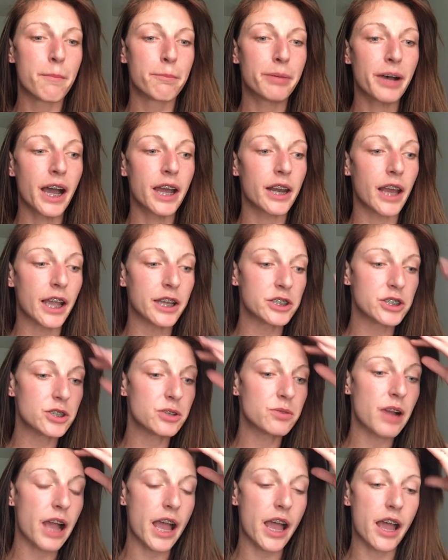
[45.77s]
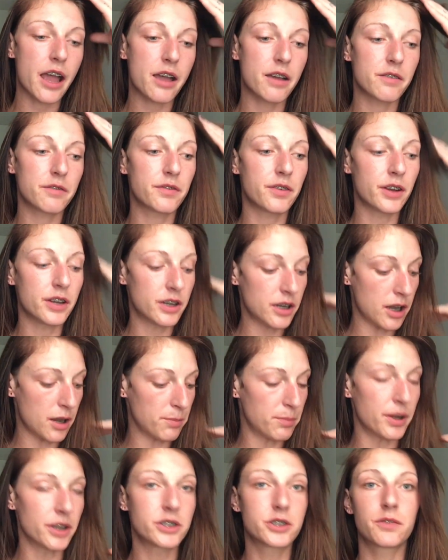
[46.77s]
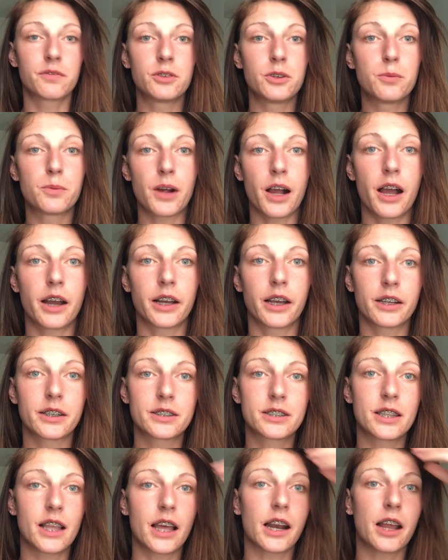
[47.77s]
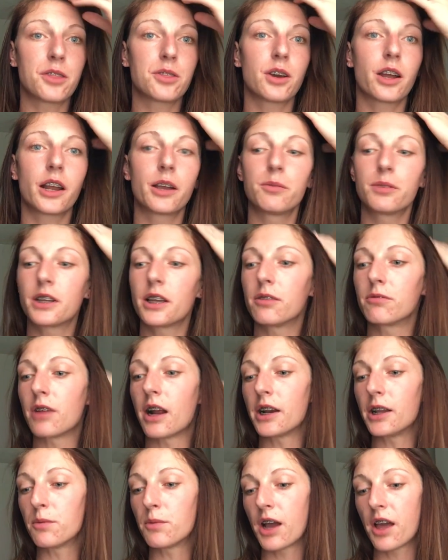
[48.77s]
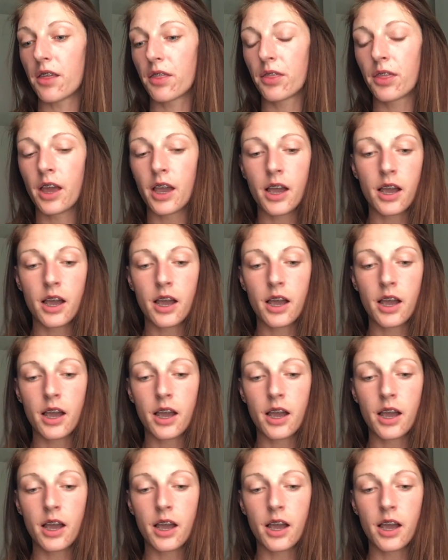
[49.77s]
But I do have a bunch of new products that I thought I would get ready with.